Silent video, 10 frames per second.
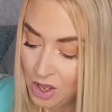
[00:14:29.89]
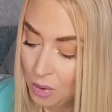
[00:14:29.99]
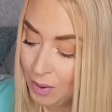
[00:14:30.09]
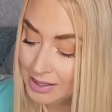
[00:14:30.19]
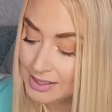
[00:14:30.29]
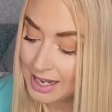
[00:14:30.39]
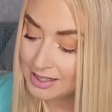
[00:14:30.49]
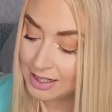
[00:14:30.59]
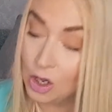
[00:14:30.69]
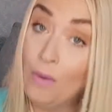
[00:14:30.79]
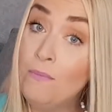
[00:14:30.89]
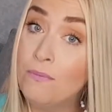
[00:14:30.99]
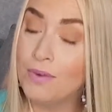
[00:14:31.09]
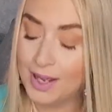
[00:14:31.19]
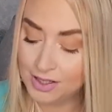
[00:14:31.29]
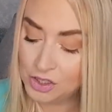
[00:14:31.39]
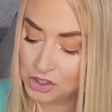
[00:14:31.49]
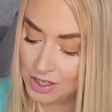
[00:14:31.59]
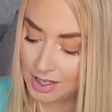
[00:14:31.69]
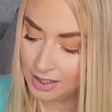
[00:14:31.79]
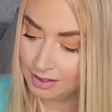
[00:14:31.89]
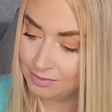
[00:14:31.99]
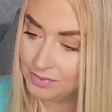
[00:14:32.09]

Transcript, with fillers: whilst adding oomph and shine.